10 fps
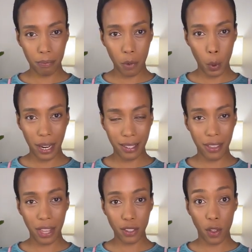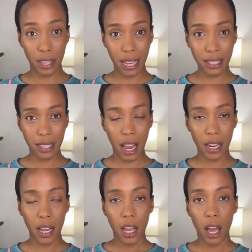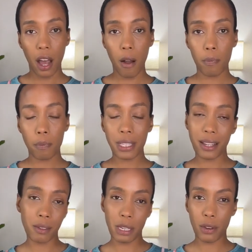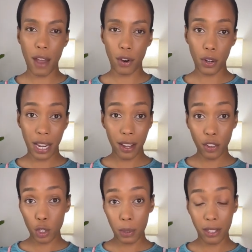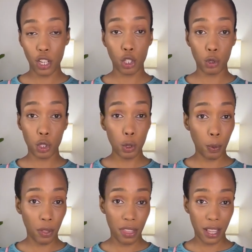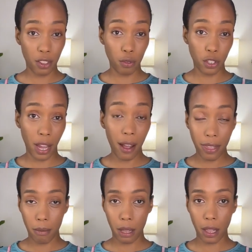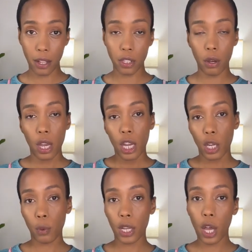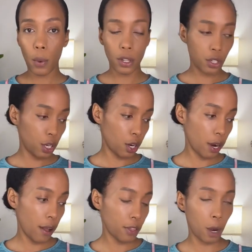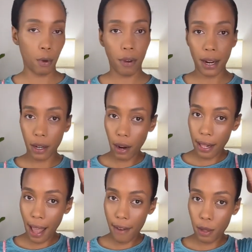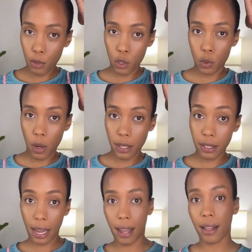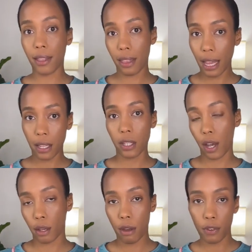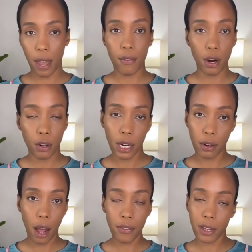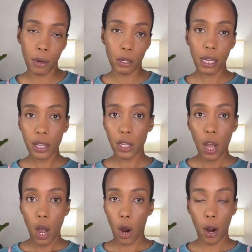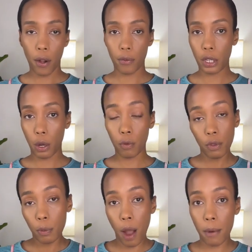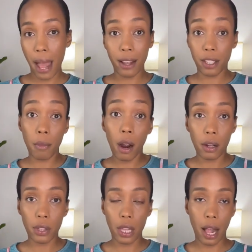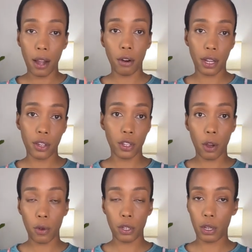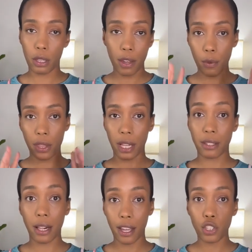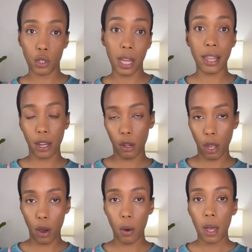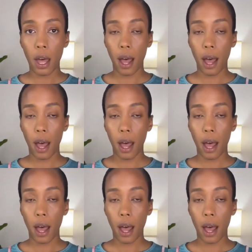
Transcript: organs and things on the inside. But that doesn't mean you have a hernia. It could just be the tissue super thin and stretched out at the midline. So you want to go into your healthcare provider and have them do a scan, and then they can tell you if you have a hernia or not. Some hernias are, really problematic. Some aren't. A lot of hernias you can live with and it's not an issue. They'll let you know,